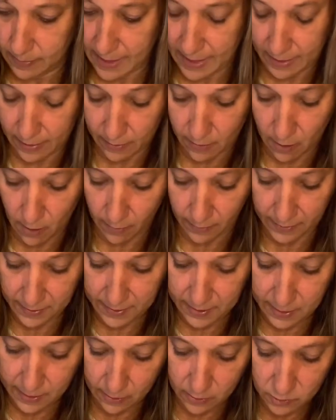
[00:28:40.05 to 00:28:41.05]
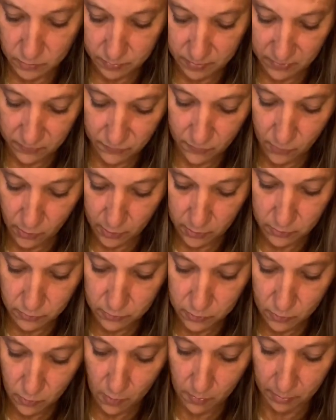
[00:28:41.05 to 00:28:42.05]
that it all adheres before you
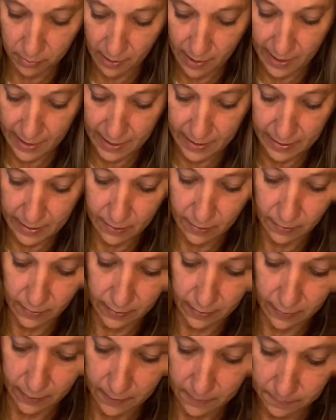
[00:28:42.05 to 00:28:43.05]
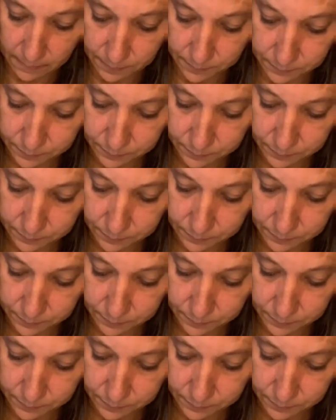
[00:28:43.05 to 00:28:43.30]
do apply any clear.